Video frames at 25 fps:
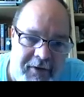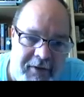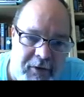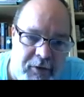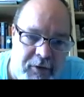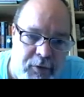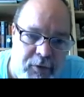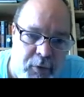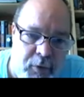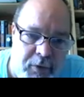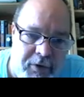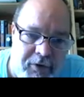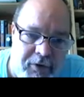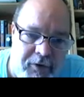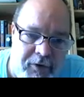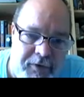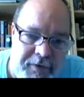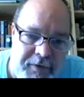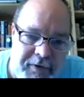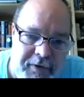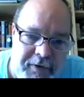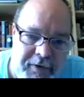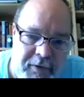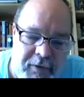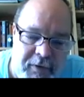they're sort of
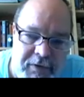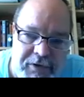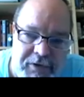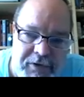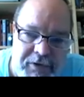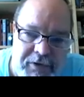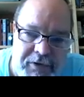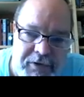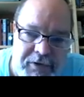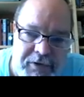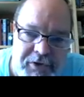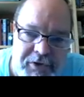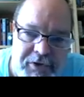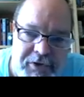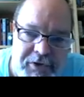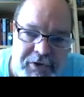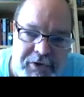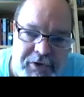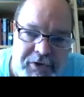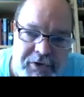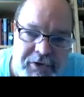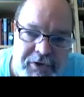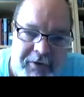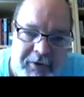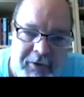spherical in shape, and
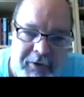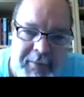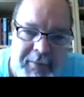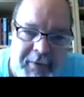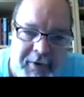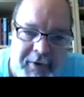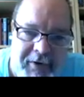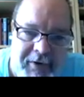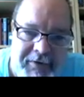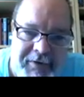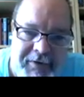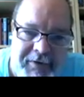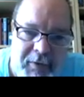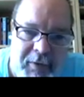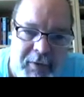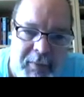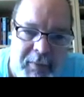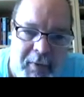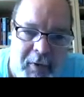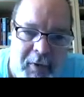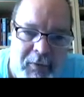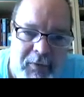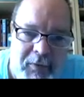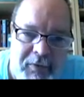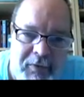that's literally because they were
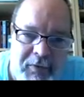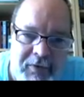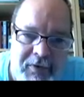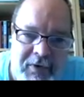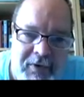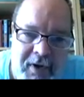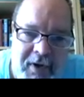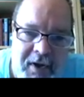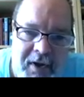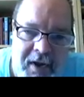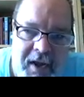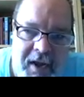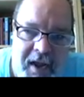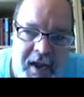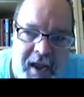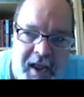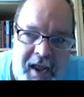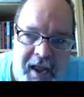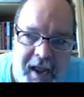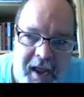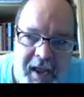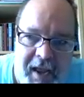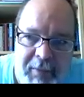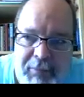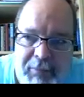molten
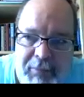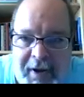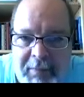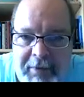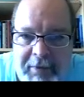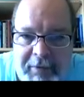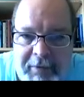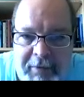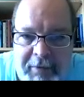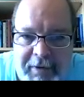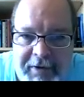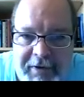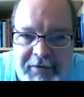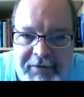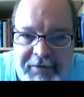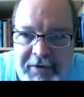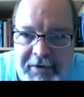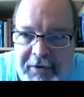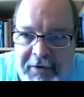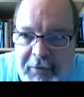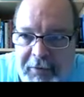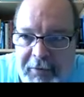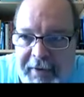and probably released a little